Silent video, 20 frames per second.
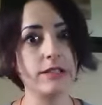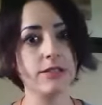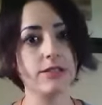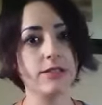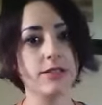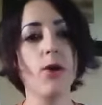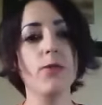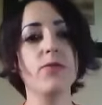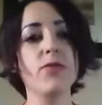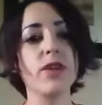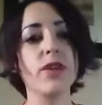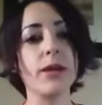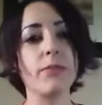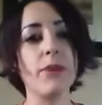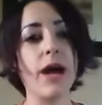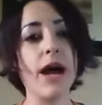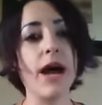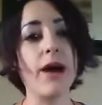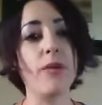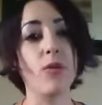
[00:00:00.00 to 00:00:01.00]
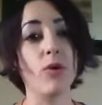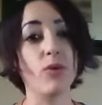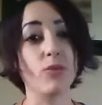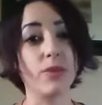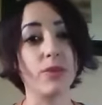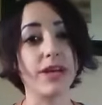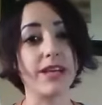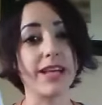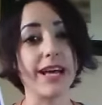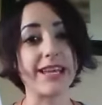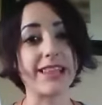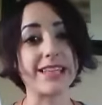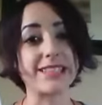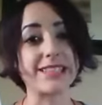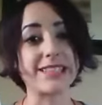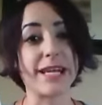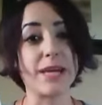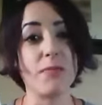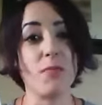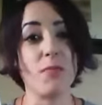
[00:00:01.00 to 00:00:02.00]
Bat won't be like
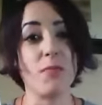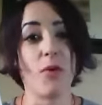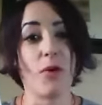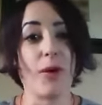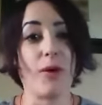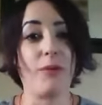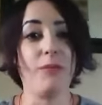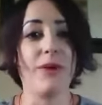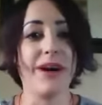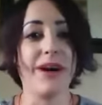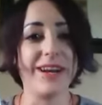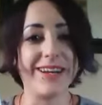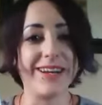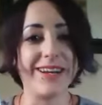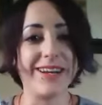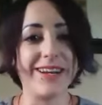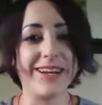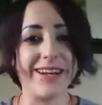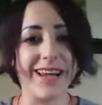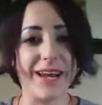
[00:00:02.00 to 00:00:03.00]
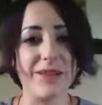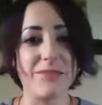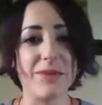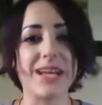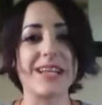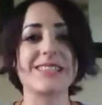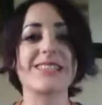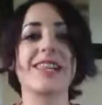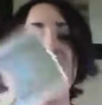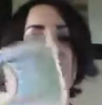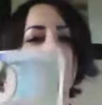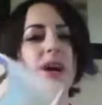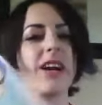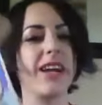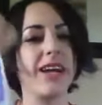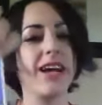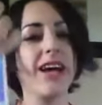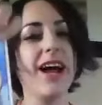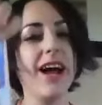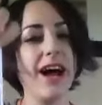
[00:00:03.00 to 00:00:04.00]
this anymore on Monday, because I think we're
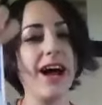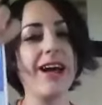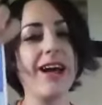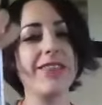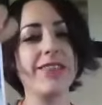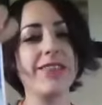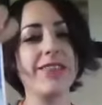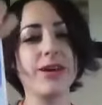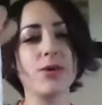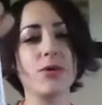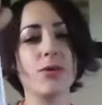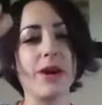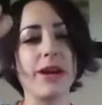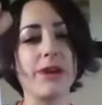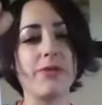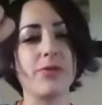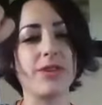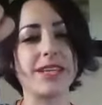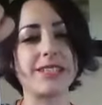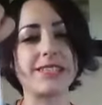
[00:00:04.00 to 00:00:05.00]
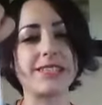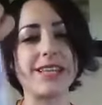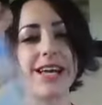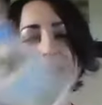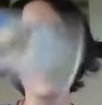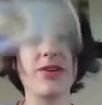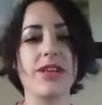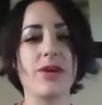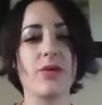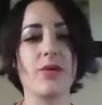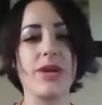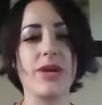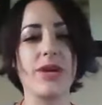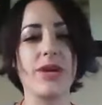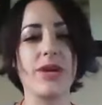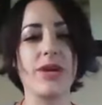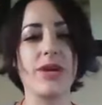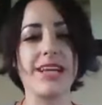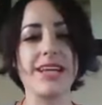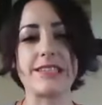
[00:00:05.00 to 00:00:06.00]
ready. I think we're ready for this. I don't think we
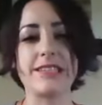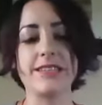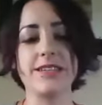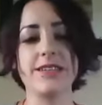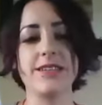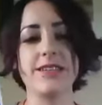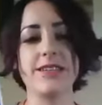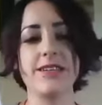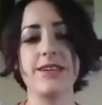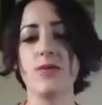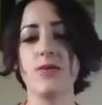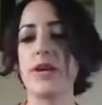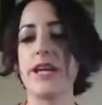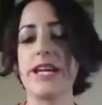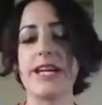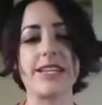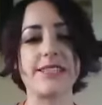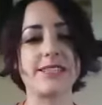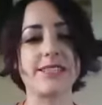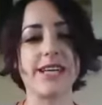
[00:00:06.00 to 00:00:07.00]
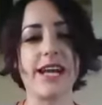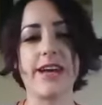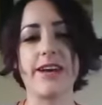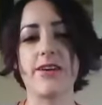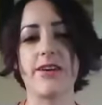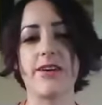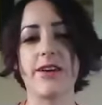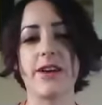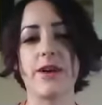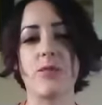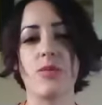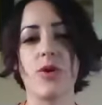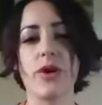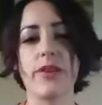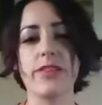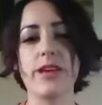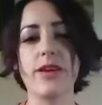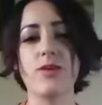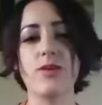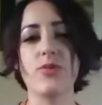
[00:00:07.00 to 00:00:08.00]
need to stay here anymore. I
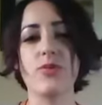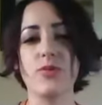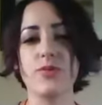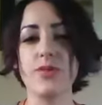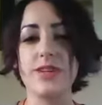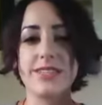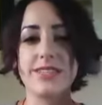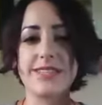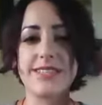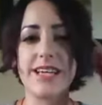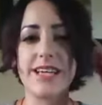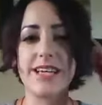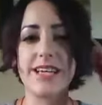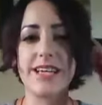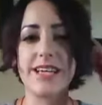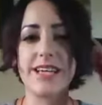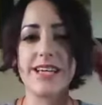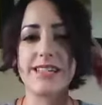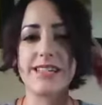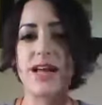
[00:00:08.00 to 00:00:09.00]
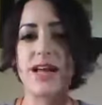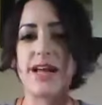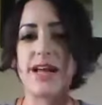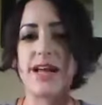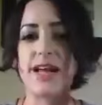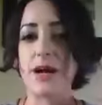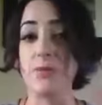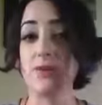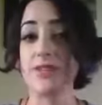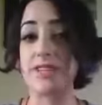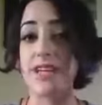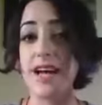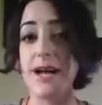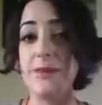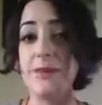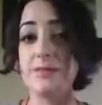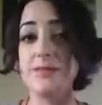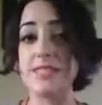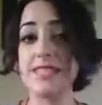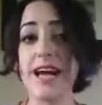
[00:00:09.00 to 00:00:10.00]
think it's hit us over the head a couple of
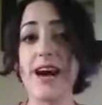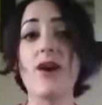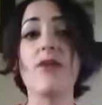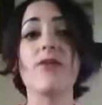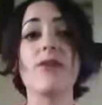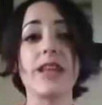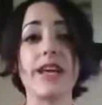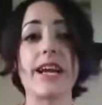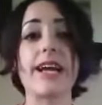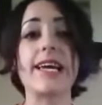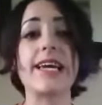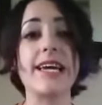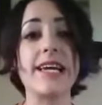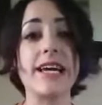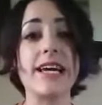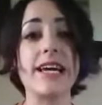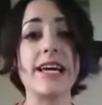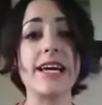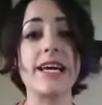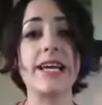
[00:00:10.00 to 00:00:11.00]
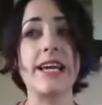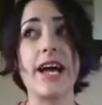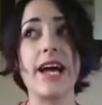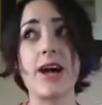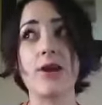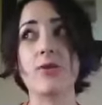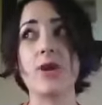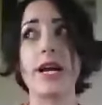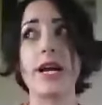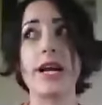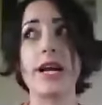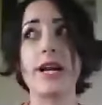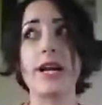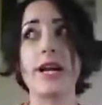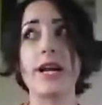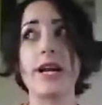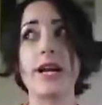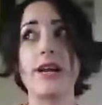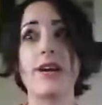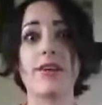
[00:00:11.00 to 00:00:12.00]
times now, and we're like, I get it. Yeah, right, all
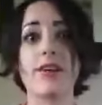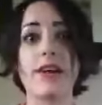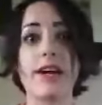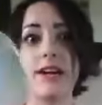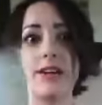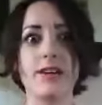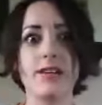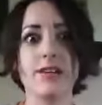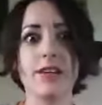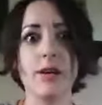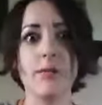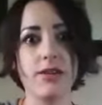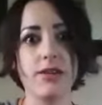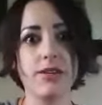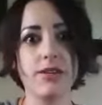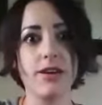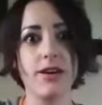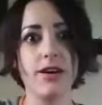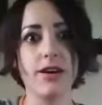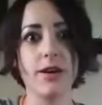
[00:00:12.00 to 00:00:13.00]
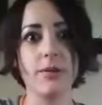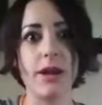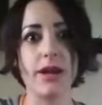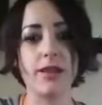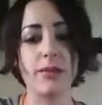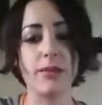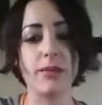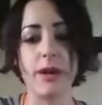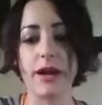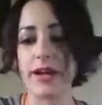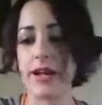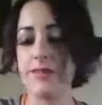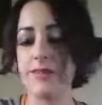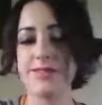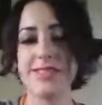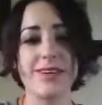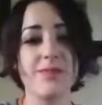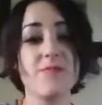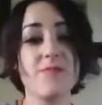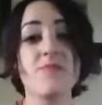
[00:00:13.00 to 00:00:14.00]
right. I'll come out of the Bat cave.
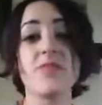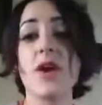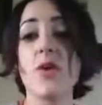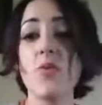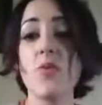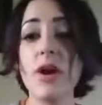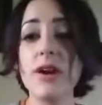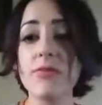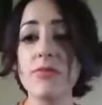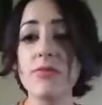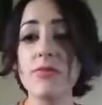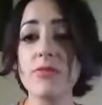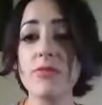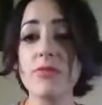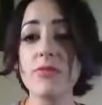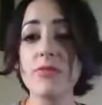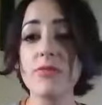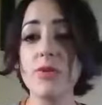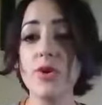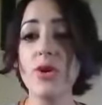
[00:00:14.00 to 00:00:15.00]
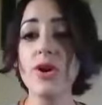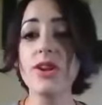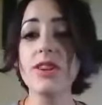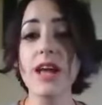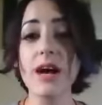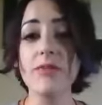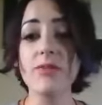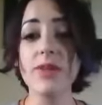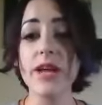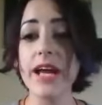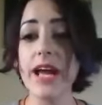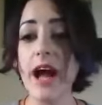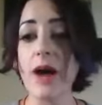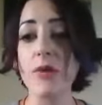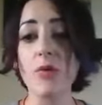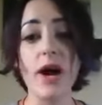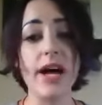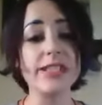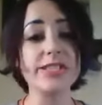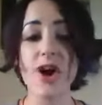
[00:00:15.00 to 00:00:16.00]
So wonderful, lovely. I will
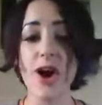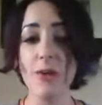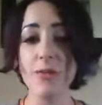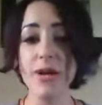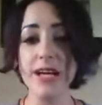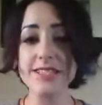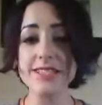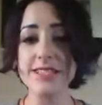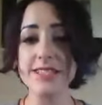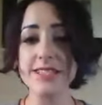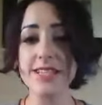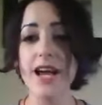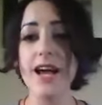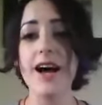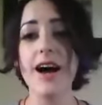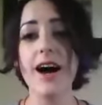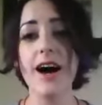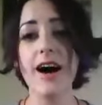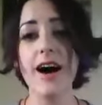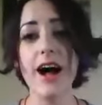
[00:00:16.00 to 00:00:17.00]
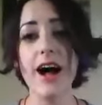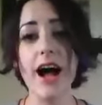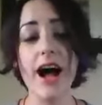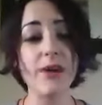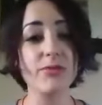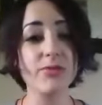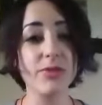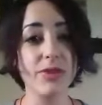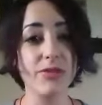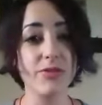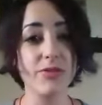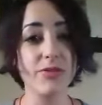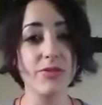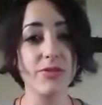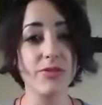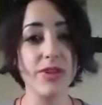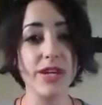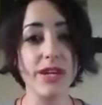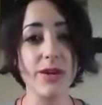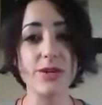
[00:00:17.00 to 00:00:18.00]
answer your comments after the
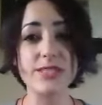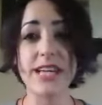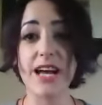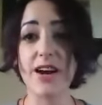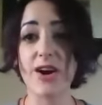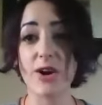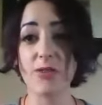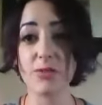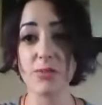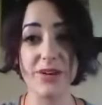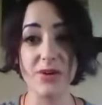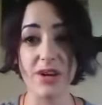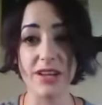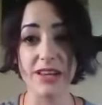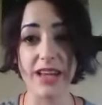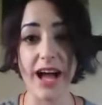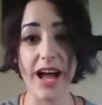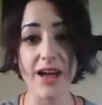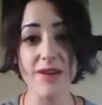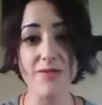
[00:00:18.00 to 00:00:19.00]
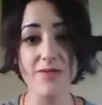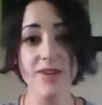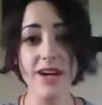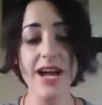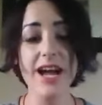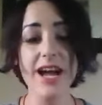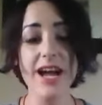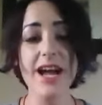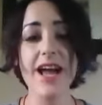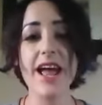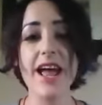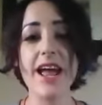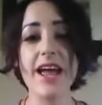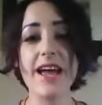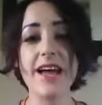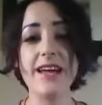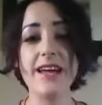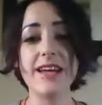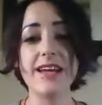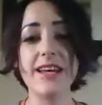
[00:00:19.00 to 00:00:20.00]
video. It's kind of hard for me to do it live.
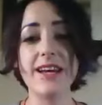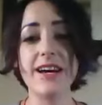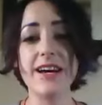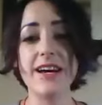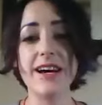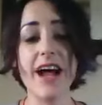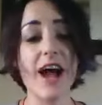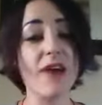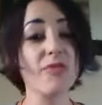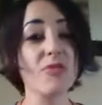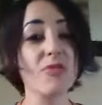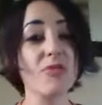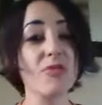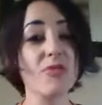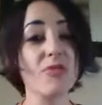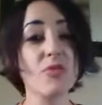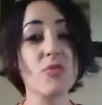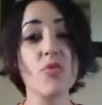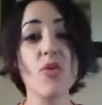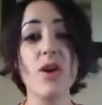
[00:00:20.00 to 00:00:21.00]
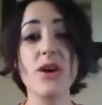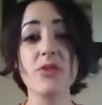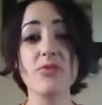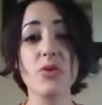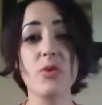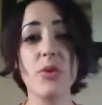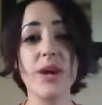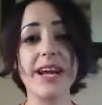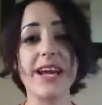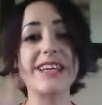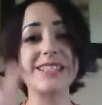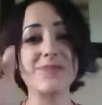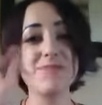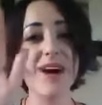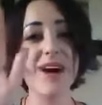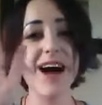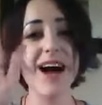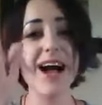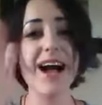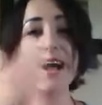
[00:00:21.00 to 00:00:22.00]
And have a wonderful weekend, guys.
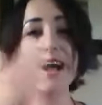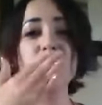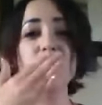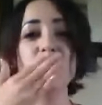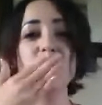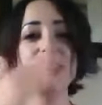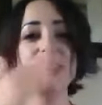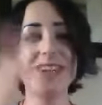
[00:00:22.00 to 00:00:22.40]
Bye.